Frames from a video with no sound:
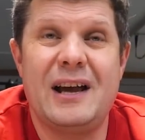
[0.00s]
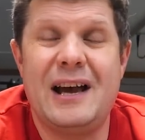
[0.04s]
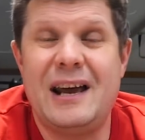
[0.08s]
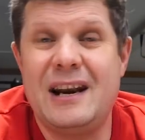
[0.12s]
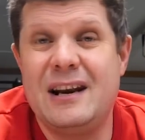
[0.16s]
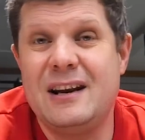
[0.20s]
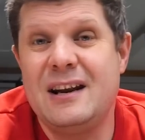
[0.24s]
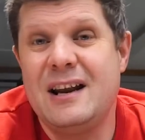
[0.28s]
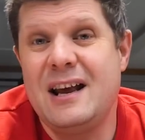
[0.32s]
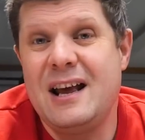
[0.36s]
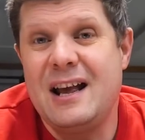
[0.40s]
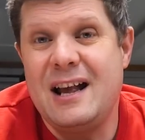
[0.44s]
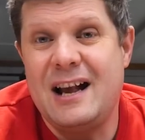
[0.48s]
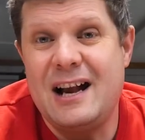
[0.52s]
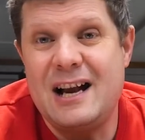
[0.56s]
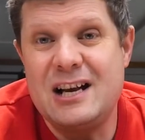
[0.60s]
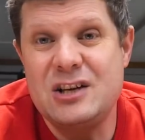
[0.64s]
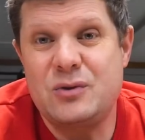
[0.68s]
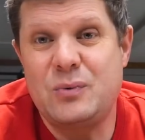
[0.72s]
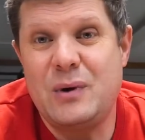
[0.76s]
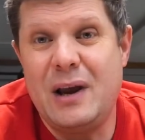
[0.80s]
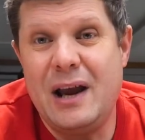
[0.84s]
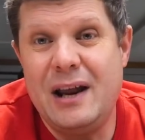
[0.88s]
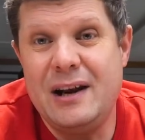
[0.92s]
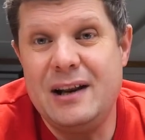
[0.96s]
And
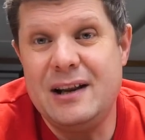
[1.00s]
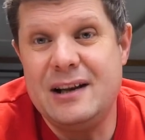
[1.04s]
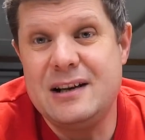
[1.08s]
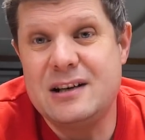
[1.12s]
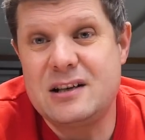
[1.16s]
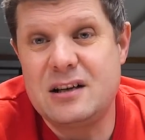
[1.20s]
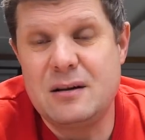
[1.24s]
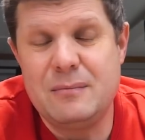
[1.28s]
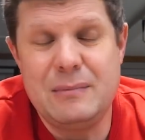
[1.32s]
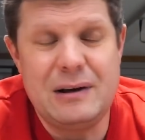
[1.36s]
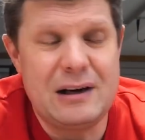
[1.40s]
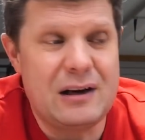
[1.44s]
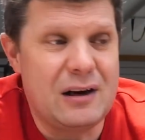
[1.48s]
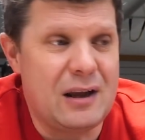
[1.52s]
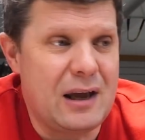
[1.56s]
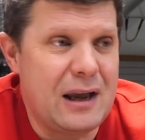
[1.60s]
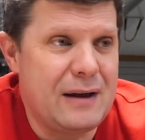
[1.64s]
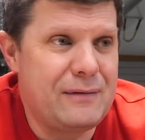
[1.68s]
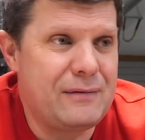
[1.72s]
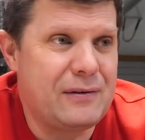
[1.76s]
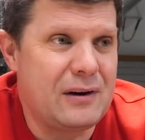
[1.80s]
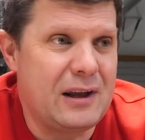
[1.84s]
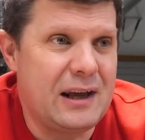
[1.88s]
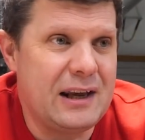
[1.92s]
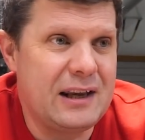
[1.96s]
as we head into
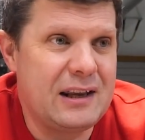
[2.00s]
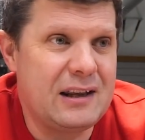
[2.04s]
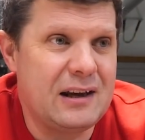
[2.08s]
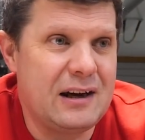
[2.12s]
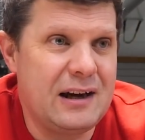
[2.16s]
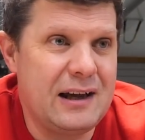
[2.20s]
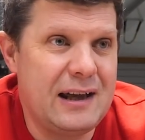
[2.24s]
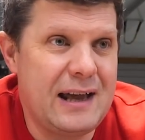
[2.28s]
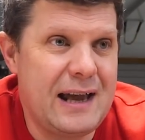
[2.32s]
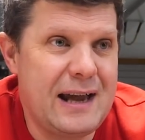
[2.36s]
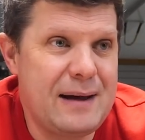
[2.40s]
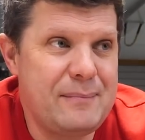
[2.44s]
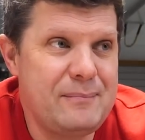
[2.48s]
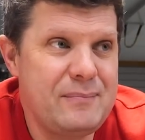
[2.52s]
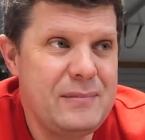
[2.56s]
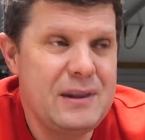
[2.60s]
midlife like I am,